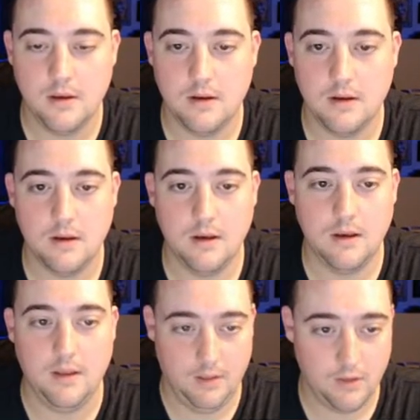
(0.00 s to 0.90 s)

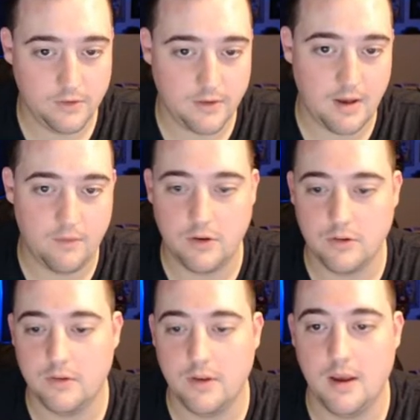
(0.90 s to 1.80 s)
It looks kind of
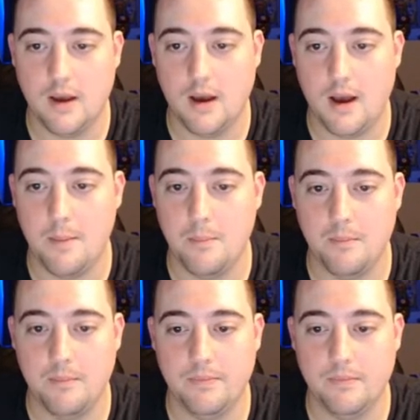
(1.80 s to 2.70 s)
interesting. I'm
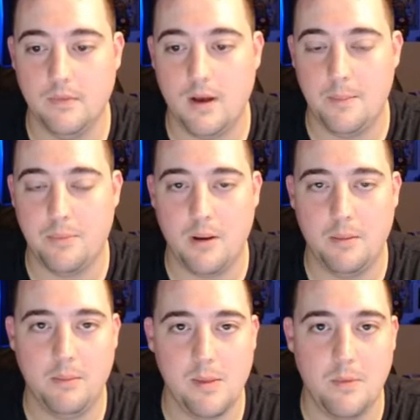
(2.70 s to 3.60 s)

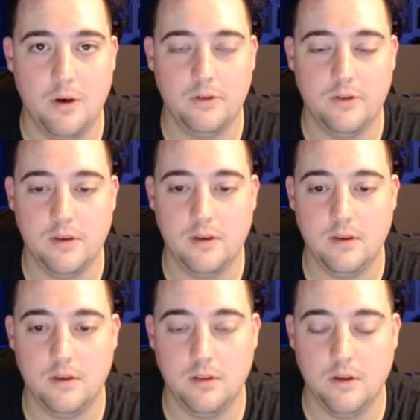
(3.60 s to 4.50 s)
probably most
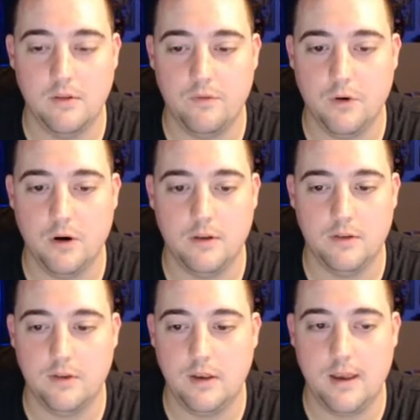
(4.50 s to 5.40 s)
looking forward to
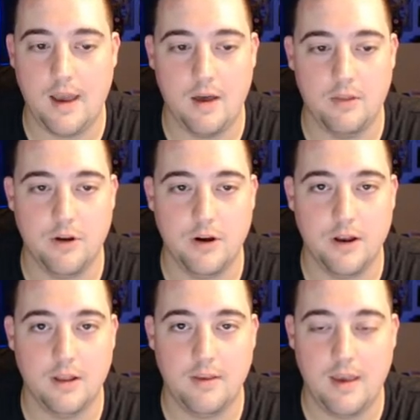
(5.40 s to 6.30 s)
seeing how they're
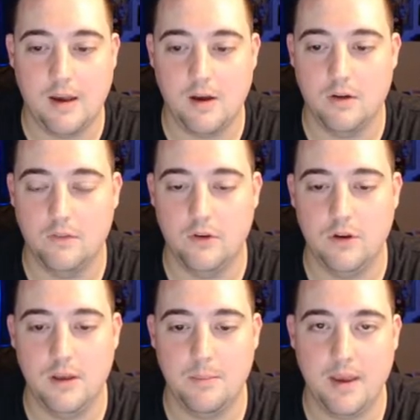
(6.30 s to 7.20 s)
gonna take Call of
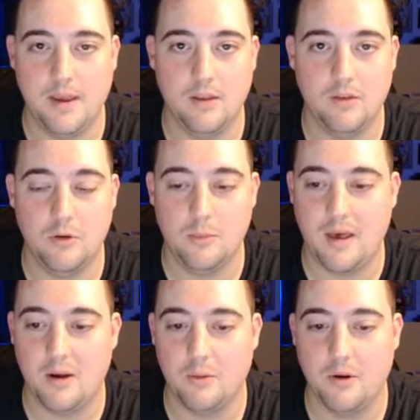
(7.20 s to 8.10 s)
Duty and make it into a
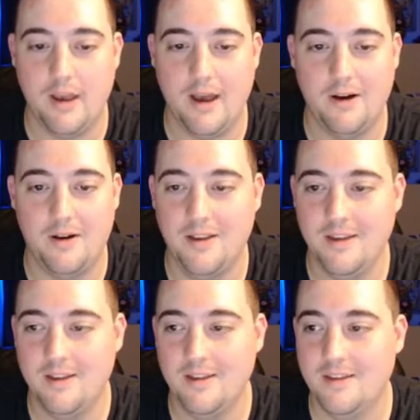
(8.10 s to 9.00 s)
battle royale,
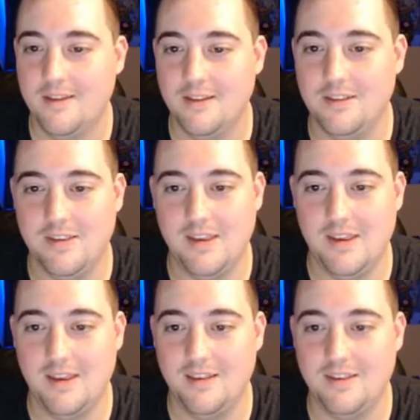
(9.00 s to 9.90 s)
and
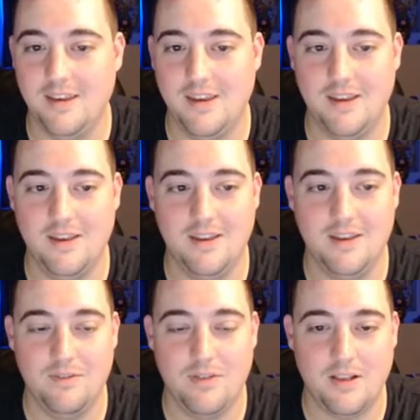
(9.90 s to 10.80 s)
see
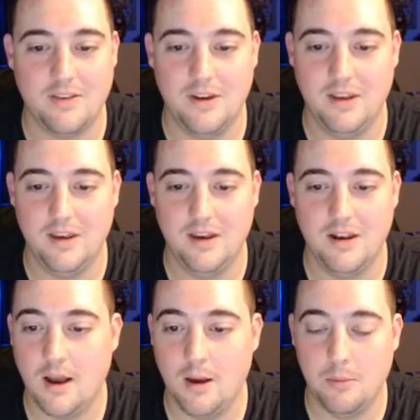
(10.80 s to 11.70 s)
if that's any
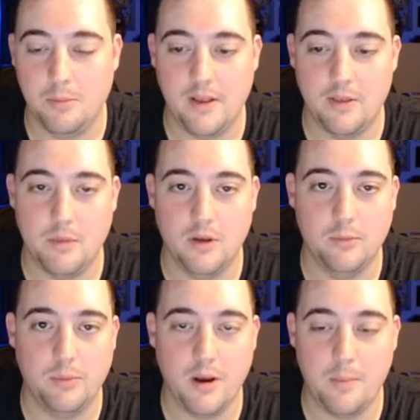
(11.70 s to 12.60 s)
good. I'll be playing the
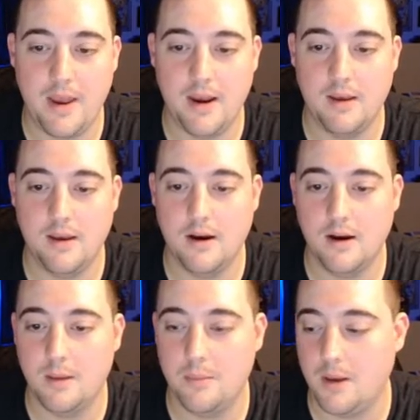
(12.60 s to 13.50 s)
multiplayer beta here
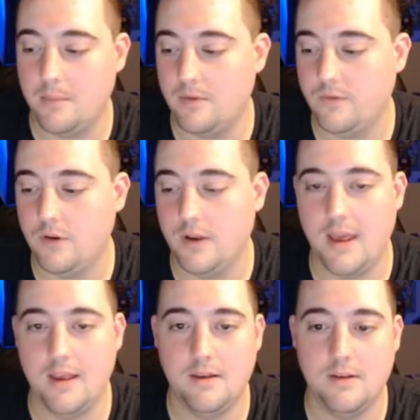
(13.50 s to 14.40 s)
coming up in a few
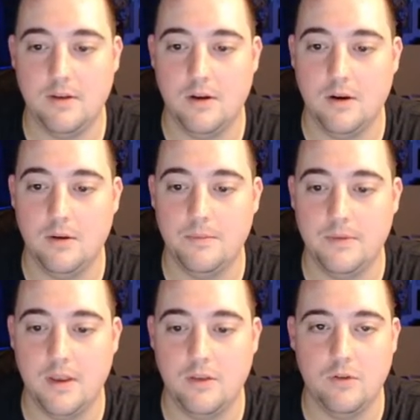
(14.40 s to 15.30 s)
days, so
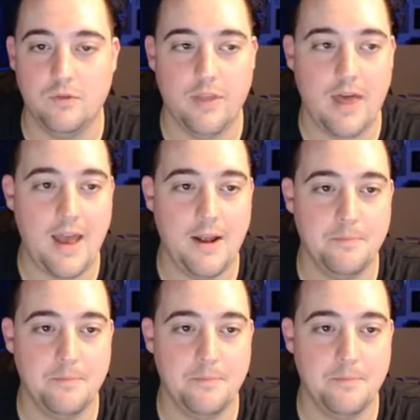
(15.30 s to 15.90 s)
stay tuned for that.